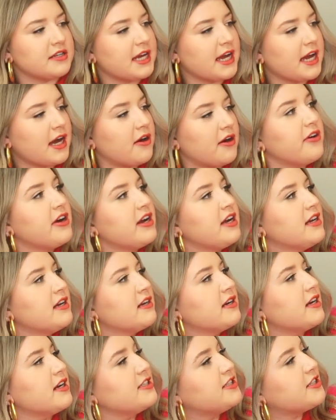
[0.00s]
now.
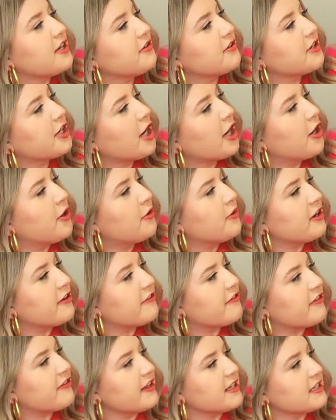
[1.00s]
I don't know
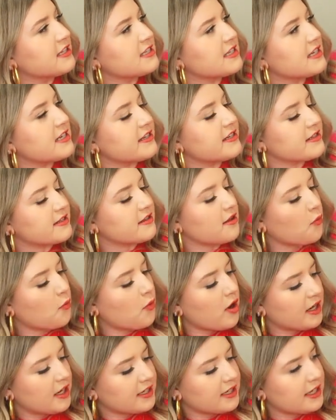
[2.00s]
if this is the
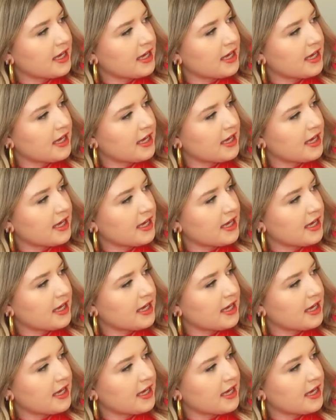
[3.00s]
one